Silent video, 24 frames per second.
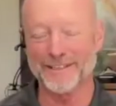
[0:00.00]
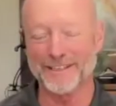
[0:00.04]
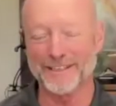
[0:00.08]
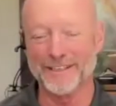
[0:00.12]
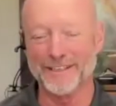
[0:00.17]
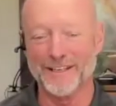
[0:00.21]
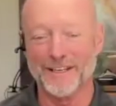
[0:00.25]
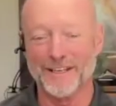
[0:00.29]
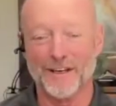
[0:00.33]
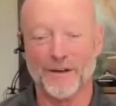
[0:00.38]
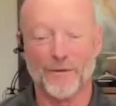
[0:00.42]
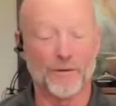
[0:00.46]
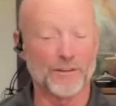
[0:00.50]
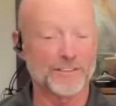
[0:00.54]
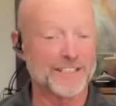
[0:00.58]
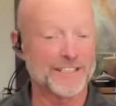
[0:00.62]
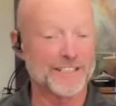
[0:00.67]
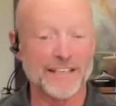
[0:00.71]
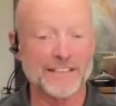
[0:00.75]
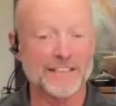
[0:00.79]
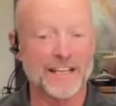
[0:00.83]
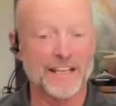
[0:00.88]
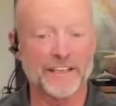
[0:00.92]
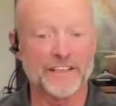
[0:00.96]
to be. Well,
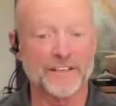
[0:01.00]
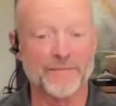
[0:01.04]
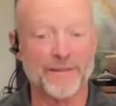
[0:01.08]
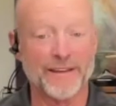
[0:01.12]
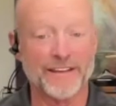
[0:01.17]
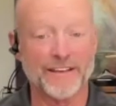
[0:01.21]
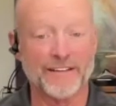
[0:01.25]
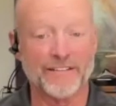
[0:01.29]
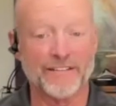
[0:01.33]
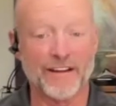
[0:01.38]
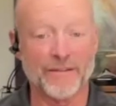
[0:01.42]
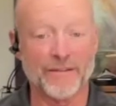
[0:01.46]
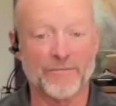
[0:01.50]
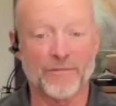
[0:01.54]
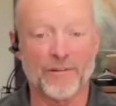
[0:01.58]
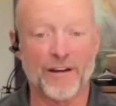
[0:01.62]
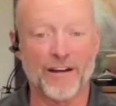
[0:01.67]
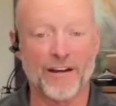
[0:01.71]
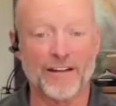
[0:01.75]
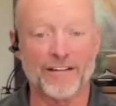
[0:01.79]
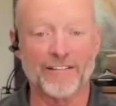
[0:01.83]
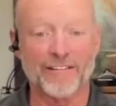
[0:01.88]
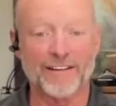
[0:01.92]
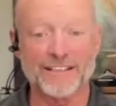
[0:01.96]
sounds like you're making great
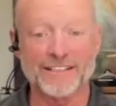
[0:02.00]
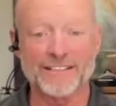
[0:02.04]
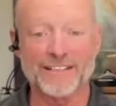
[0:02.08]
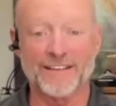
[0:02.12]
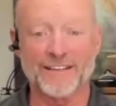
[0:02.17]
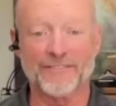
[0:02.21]
progress.